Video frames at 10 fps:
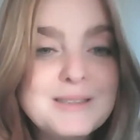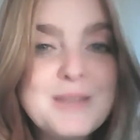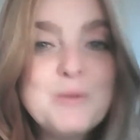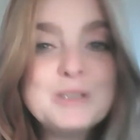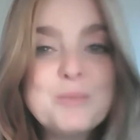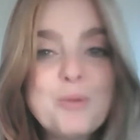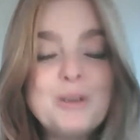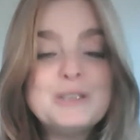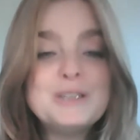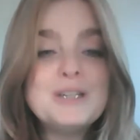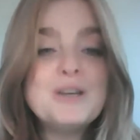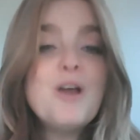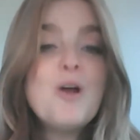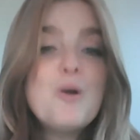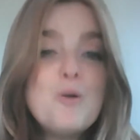He was a person
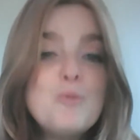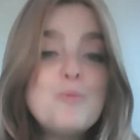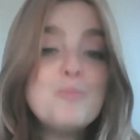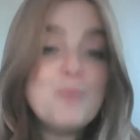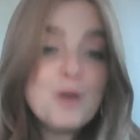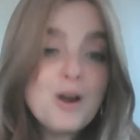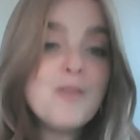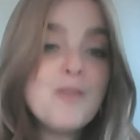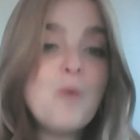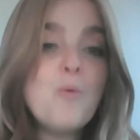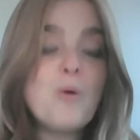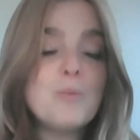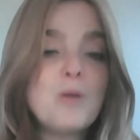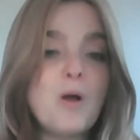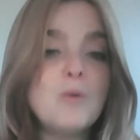who put on a
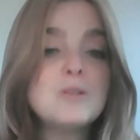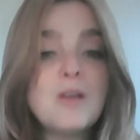warm coat.